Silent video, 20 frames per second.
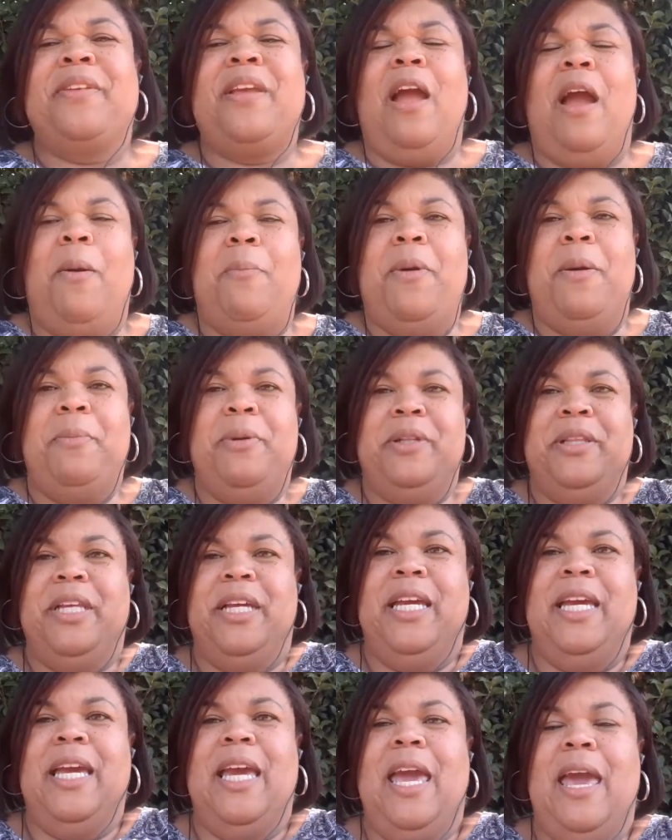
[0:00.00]
I remember
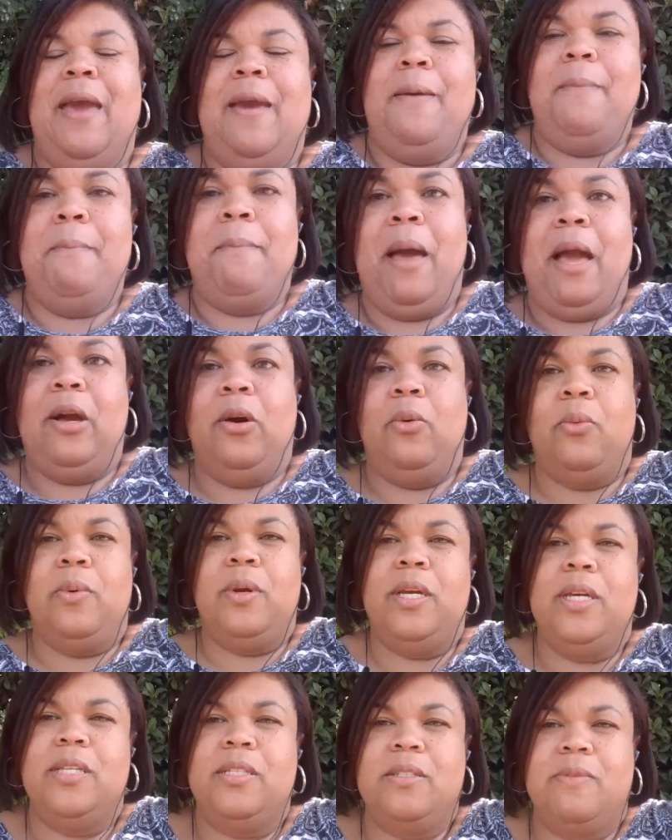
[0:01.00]
looking at Michael
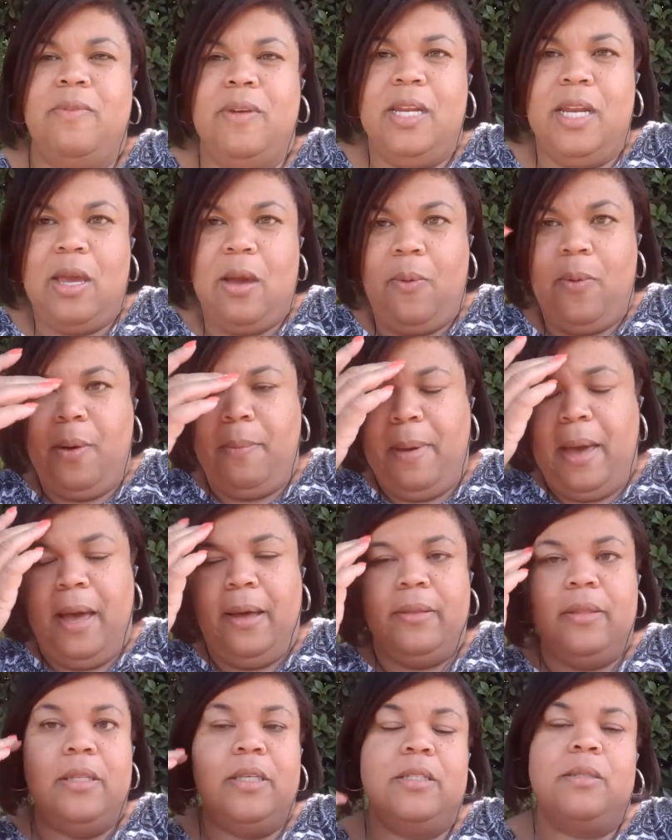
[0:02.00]
Reed's video
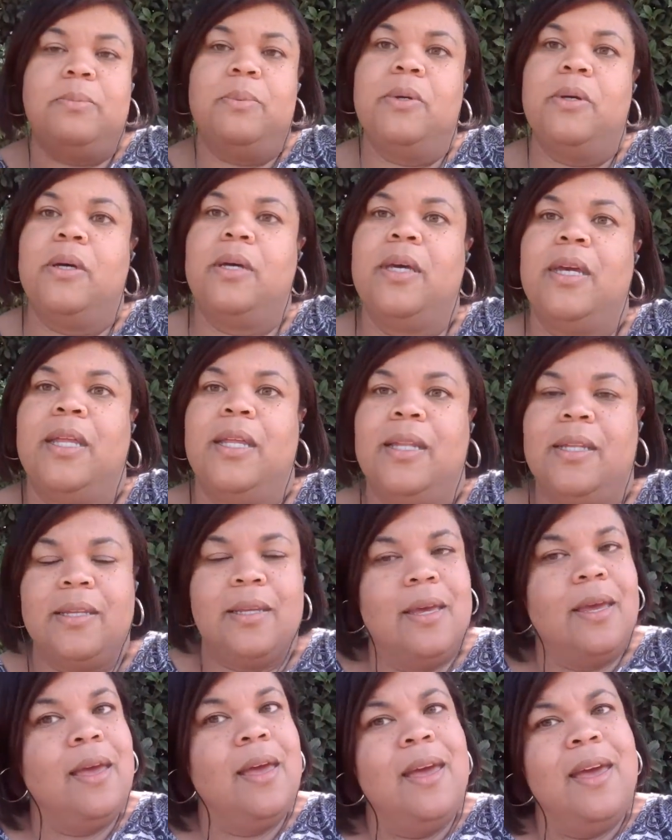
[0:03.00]
about this book, and
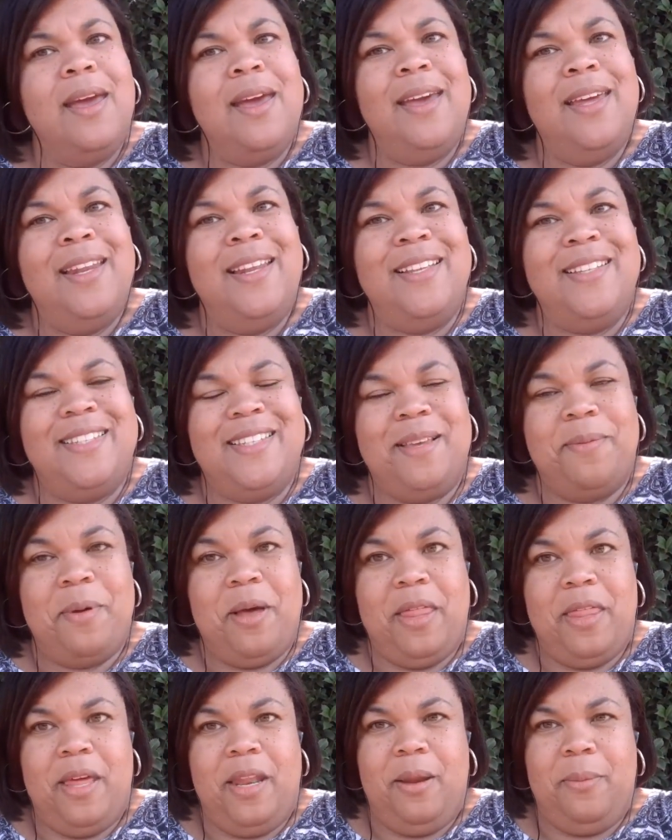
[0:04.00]
he didn't seem
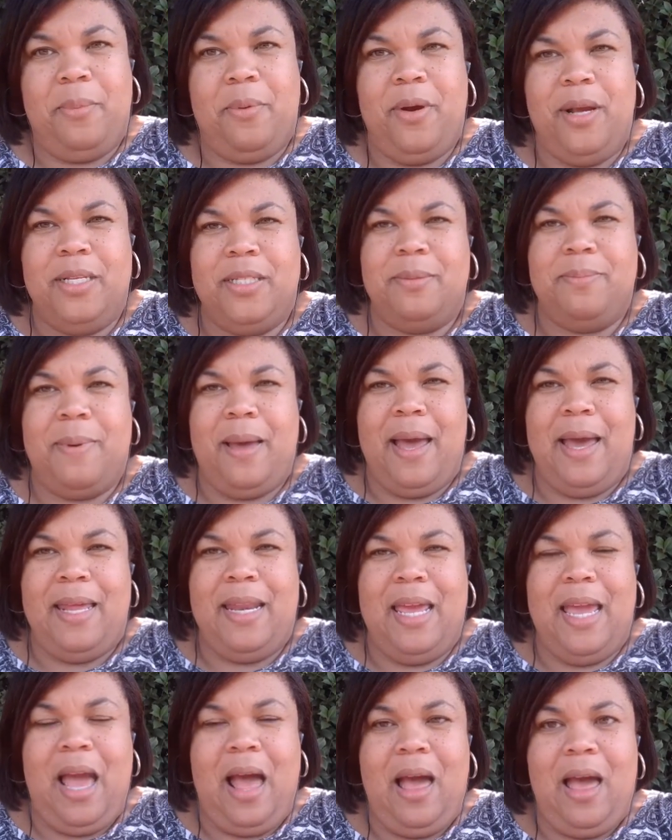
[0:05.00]
all that impressed by
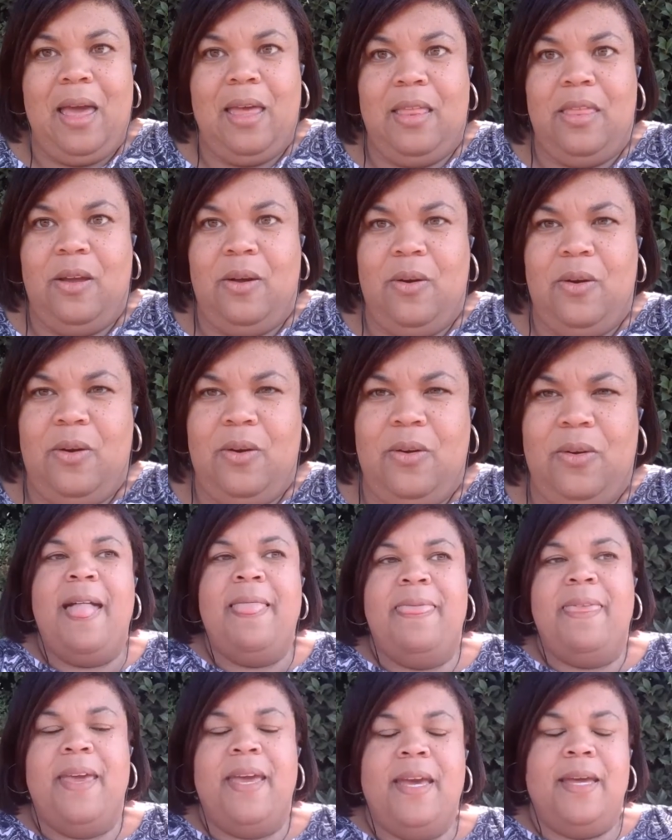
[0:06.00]
it either. And
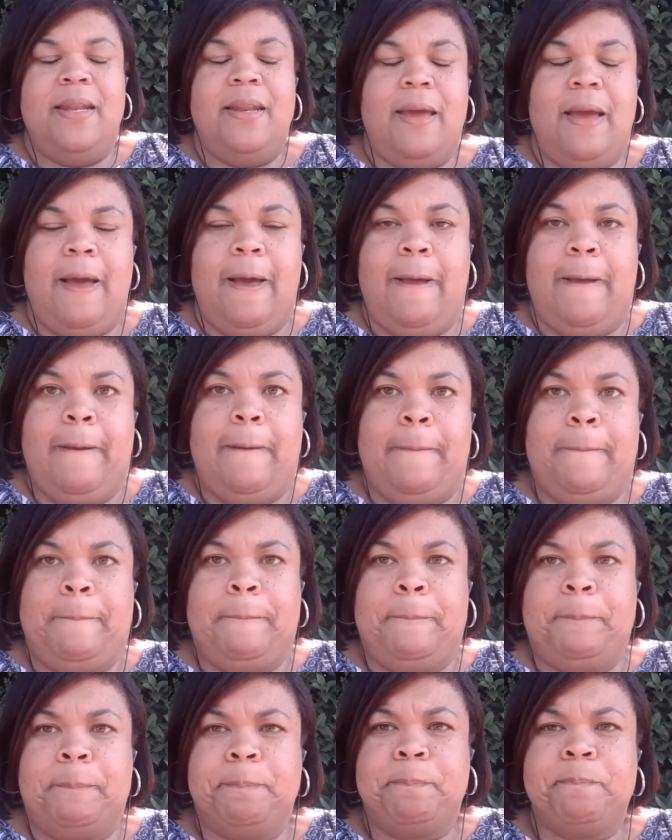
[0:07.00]
then
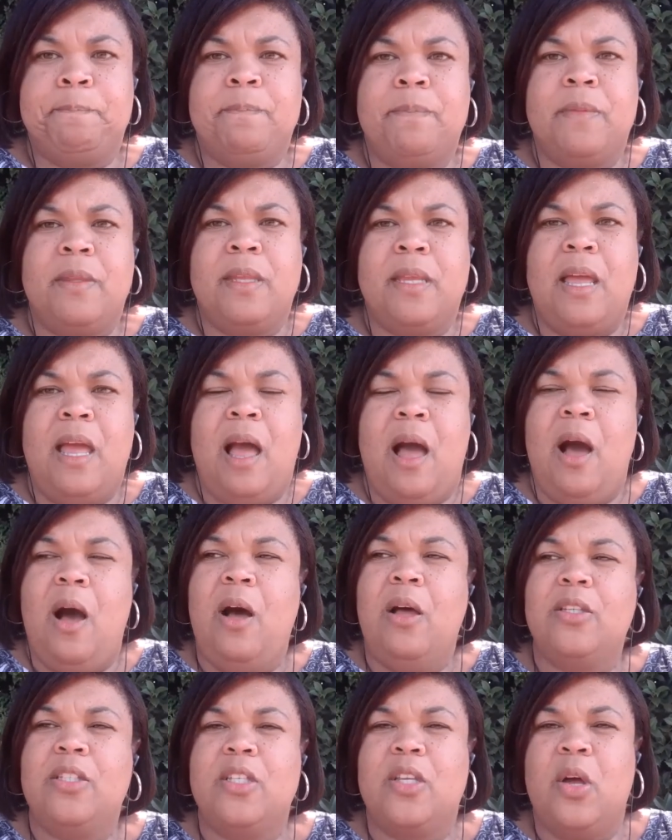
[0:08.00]
um, I
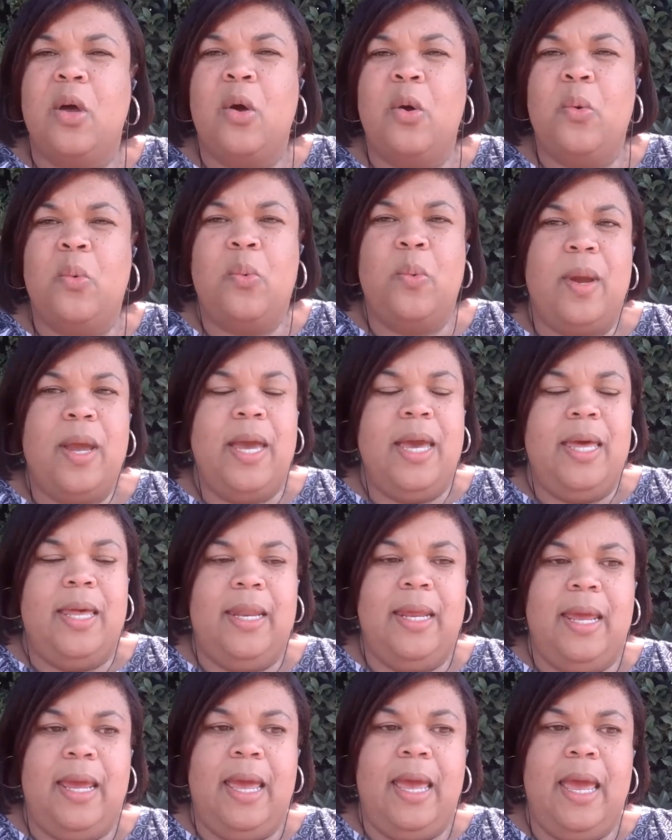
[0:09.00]
also read